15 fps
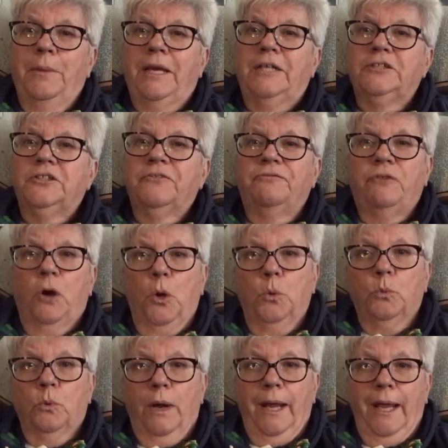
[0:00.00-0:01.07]
Because the
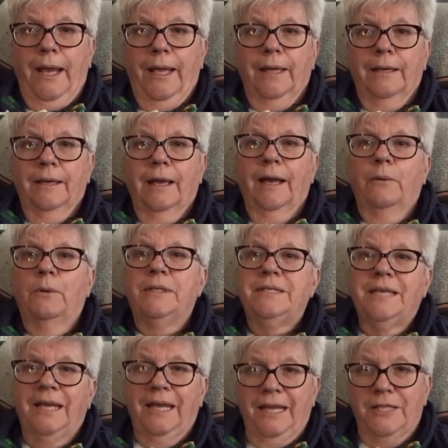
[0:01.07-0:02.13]
phone rang. I went
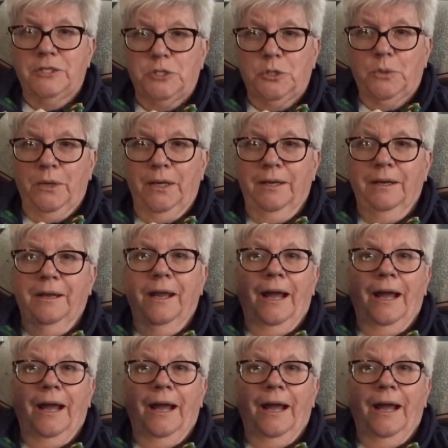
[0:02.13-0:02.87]
to answer it.